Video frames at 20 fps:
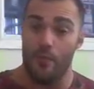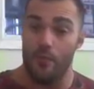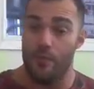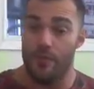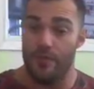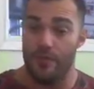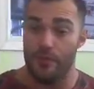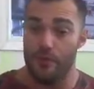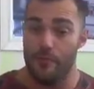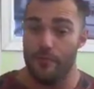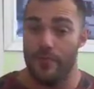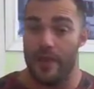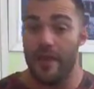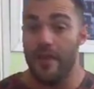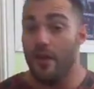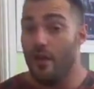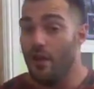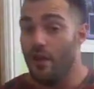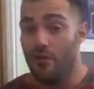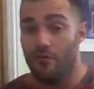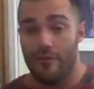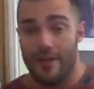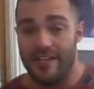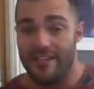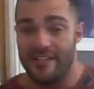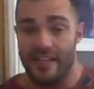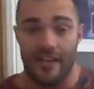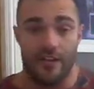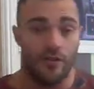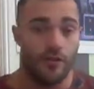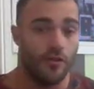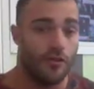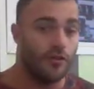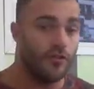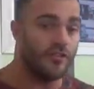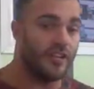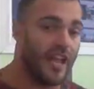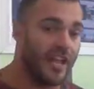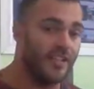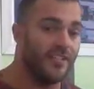with the number, reset
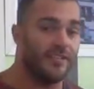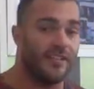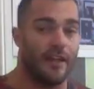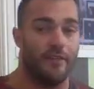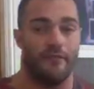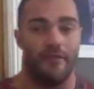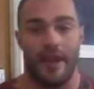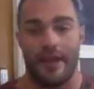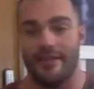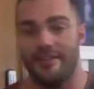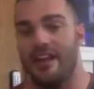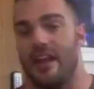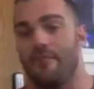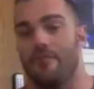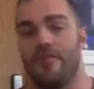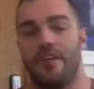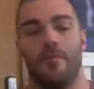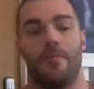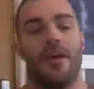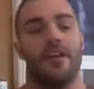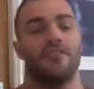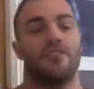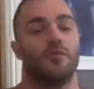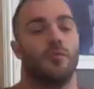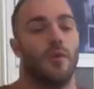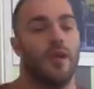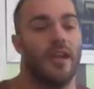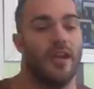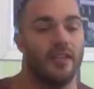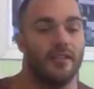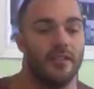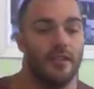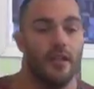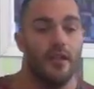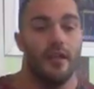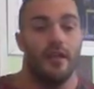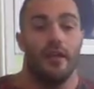code, etc., temporary password,